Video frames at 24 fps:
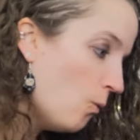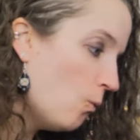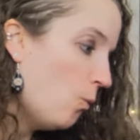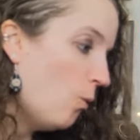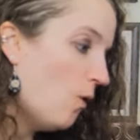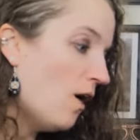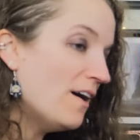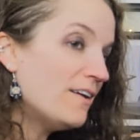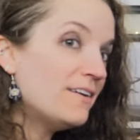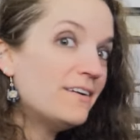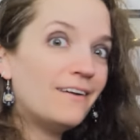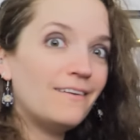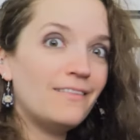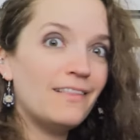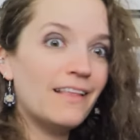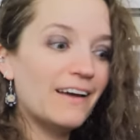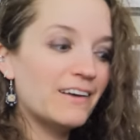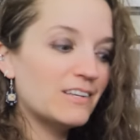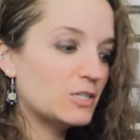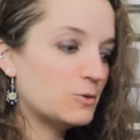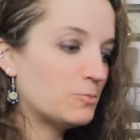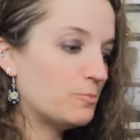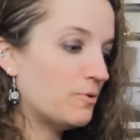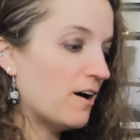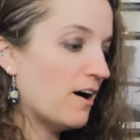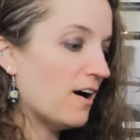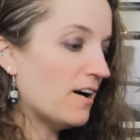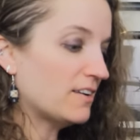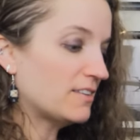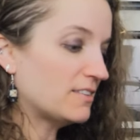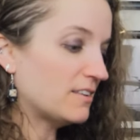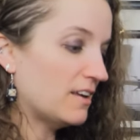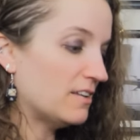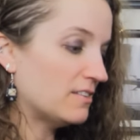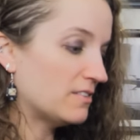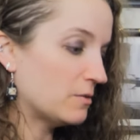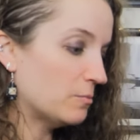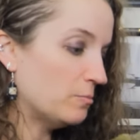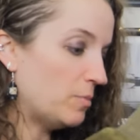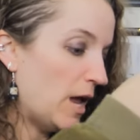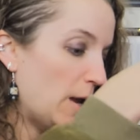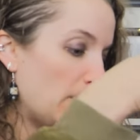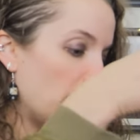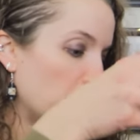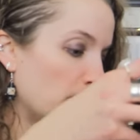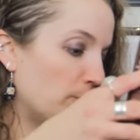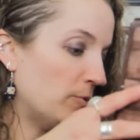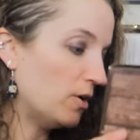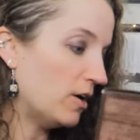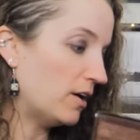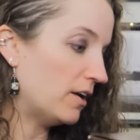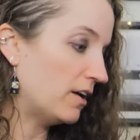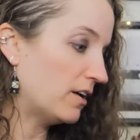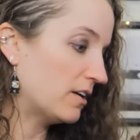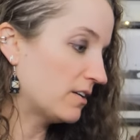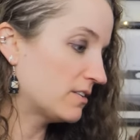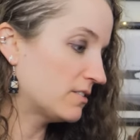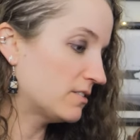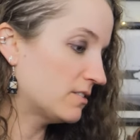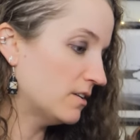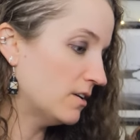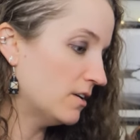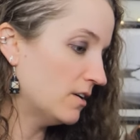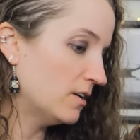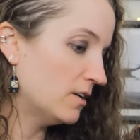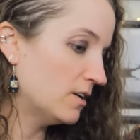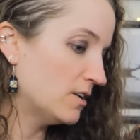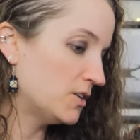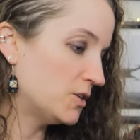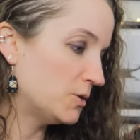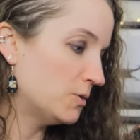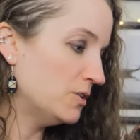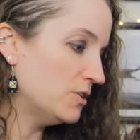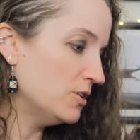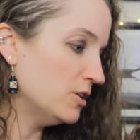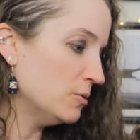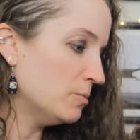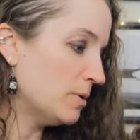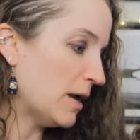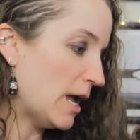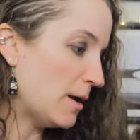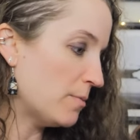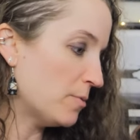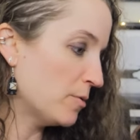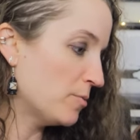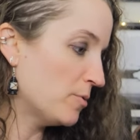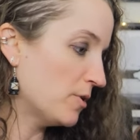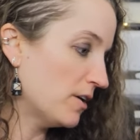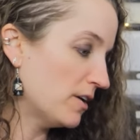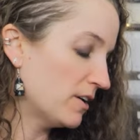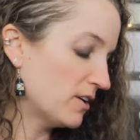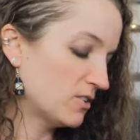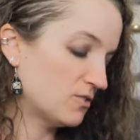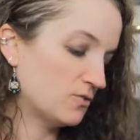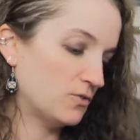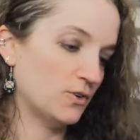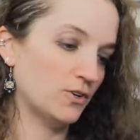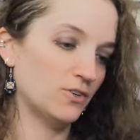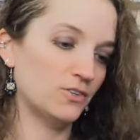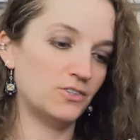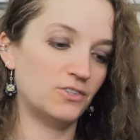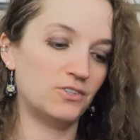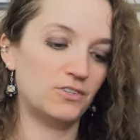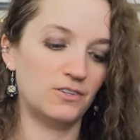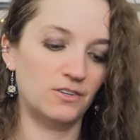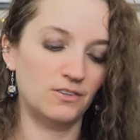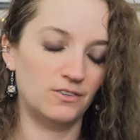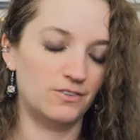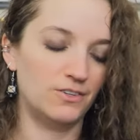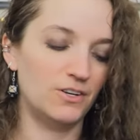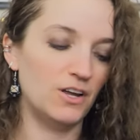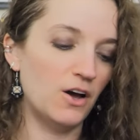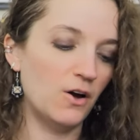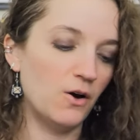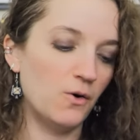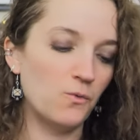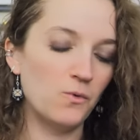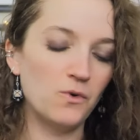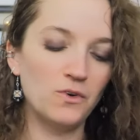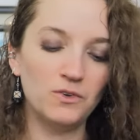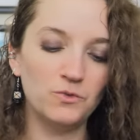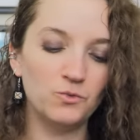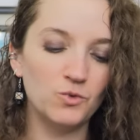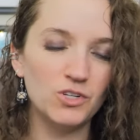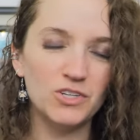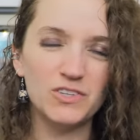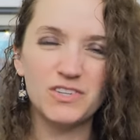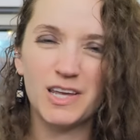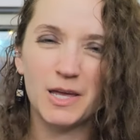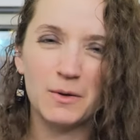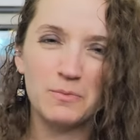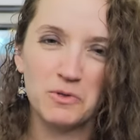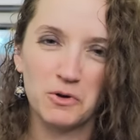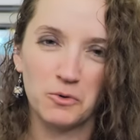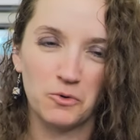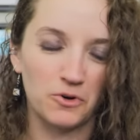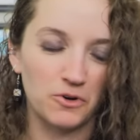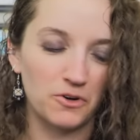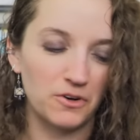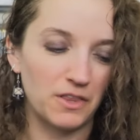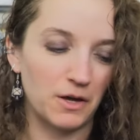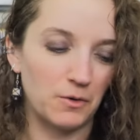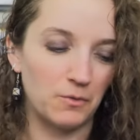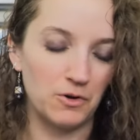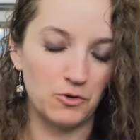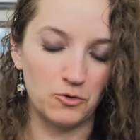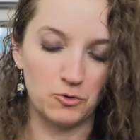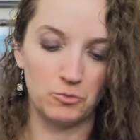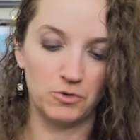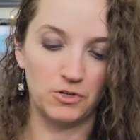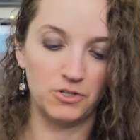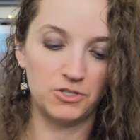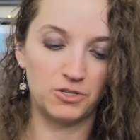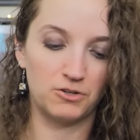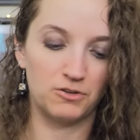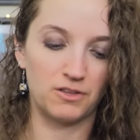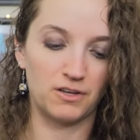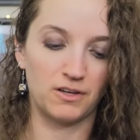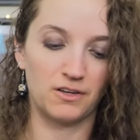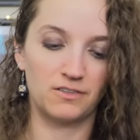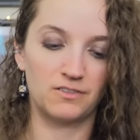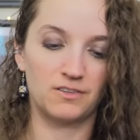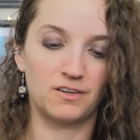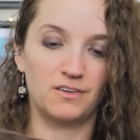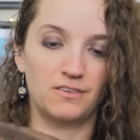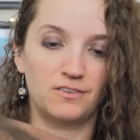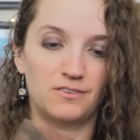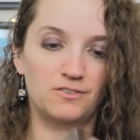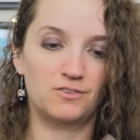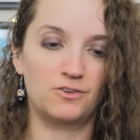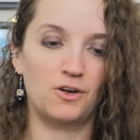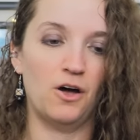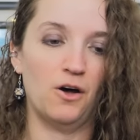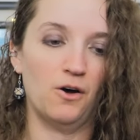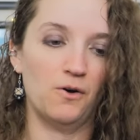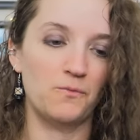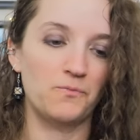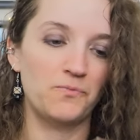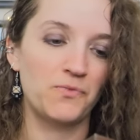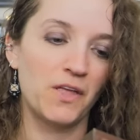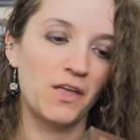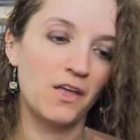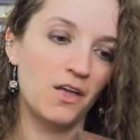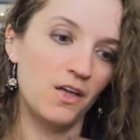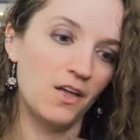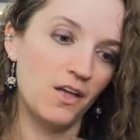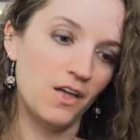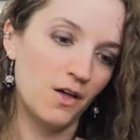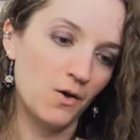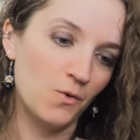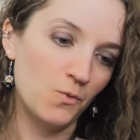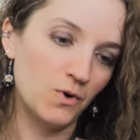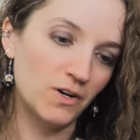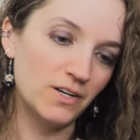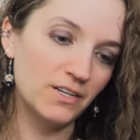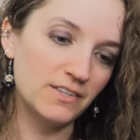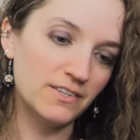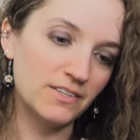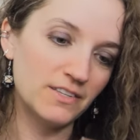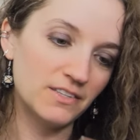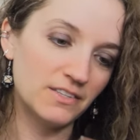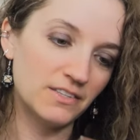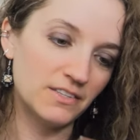one last box and some paper products. Do we do the paper products first? No, we'll just keep the order that we normally do things in. So. What does it